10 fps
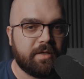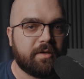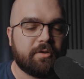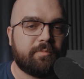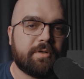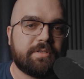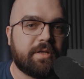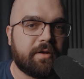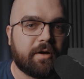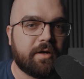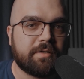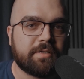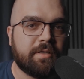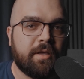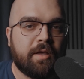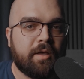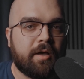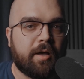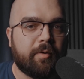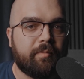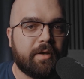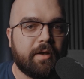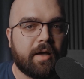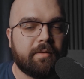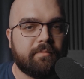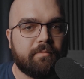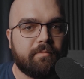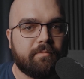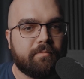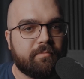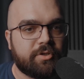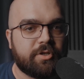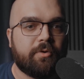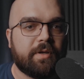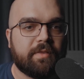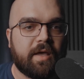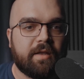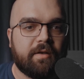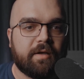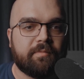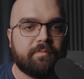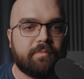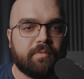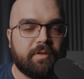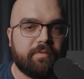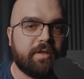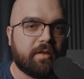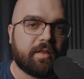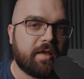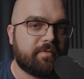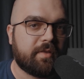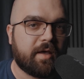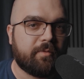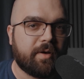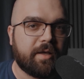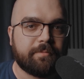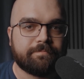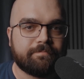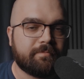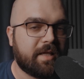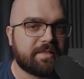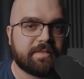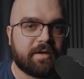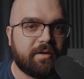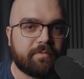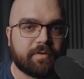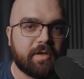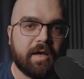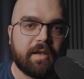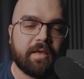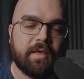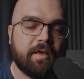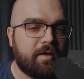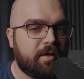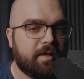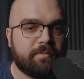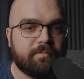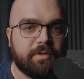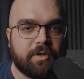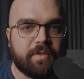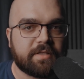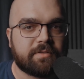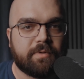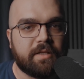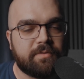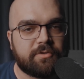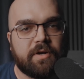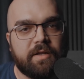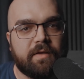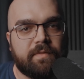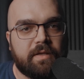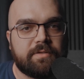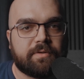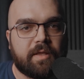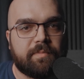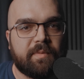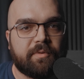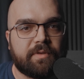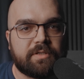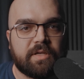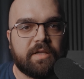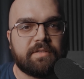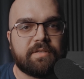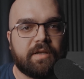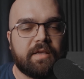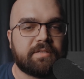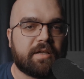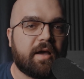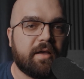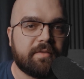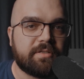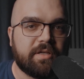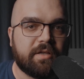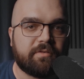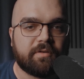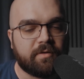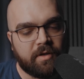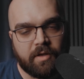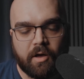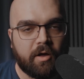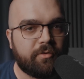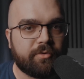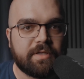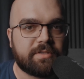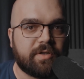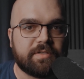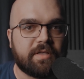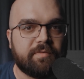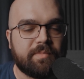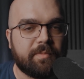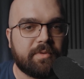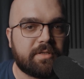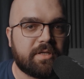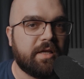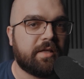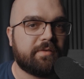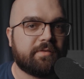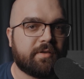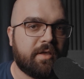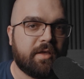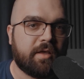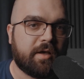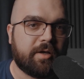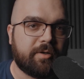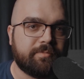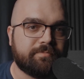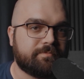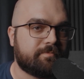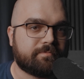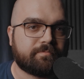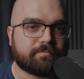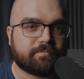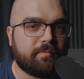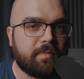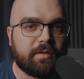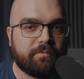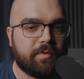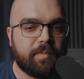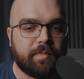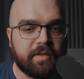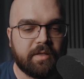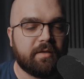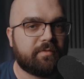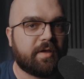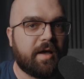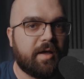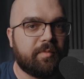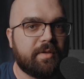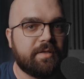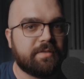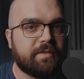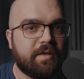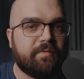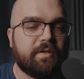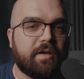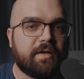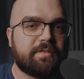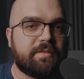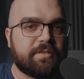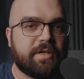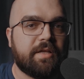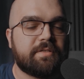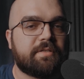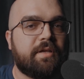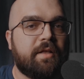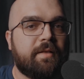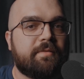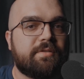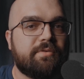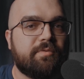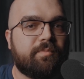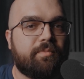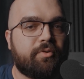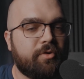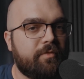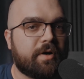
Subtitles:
a good person at heart, but not showing that, not living a life in that way. That's not enough for God. And, that's what he was trying to give the Israelite people the chance, and Hezekiah the chance, and all through history, he's giving people the chance. From the beginning of time, he's giving us the chance to prove